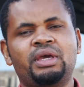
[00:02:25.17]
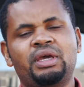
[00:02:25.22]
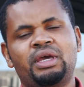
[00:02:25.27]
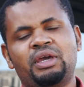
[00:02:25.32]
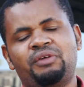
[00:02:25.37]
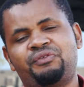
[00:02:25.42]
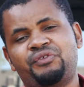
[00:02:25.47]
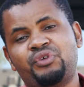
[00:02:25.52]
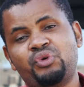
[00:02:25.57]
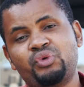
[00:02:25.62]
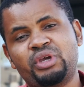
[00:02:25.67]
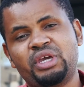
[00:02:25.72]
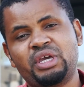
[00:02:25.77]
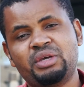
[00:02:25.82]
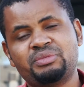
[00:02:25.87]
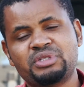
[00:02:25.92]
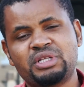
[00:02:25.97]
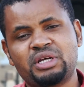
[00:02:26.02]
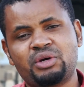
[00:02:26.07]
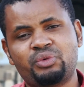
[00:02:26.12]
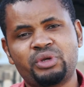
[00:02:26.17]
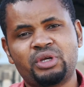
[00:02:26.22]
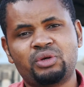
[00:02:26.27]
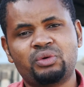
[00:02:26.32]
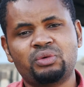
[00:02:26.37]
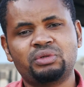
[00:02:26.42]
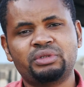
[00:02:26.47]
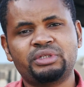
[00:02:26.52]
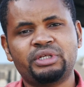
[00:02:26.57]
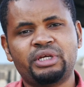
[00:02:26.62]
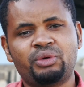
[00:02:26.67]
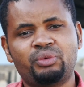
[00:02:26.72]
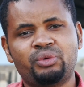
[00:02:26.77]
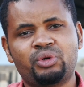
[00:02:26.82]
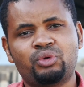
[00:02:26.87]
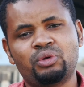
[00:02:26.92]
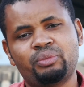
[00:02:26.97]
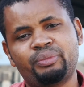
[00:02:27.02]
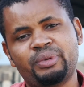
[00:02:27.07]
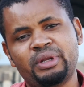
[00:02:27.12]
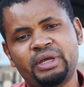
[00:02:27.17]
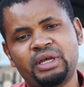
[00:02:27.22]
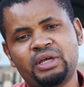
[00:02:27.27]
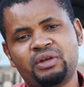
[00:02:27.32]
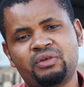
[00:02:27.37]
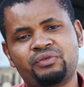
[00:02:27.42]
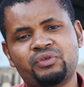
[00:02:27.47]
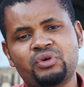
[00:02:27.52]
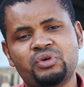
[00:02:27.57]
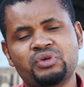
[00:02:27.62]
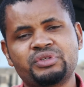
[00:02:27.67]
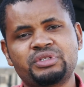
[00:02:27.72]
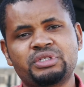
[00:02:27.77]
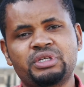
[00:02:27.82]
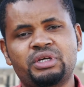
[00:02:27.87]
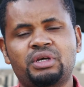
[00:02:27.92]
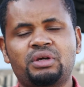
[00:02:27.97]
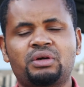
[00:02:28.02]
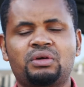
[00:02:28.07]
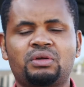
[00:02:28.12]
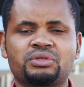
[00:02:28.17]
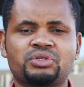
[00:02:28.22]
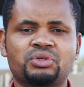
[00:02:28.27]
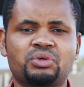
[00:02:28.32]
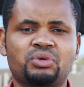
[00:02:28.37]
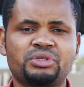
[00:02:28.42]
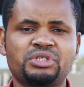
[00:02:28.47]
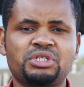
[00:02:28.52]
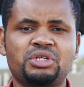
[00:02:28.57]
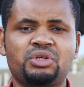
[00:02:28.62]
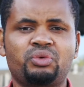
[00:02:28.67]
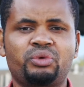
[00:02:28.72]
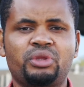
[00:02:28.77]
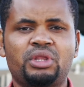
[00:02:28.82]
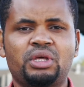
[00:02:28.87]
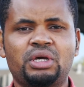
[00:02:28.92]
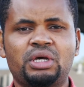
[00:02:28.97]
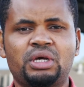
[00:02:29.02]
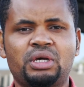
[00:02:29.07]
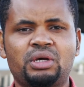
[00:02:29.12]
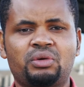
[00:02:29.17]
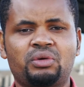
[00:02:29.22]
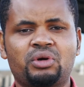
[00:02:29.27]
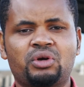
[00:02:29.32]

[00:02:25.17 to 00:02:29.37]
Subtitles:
a few games that we could play, and of course also continue with our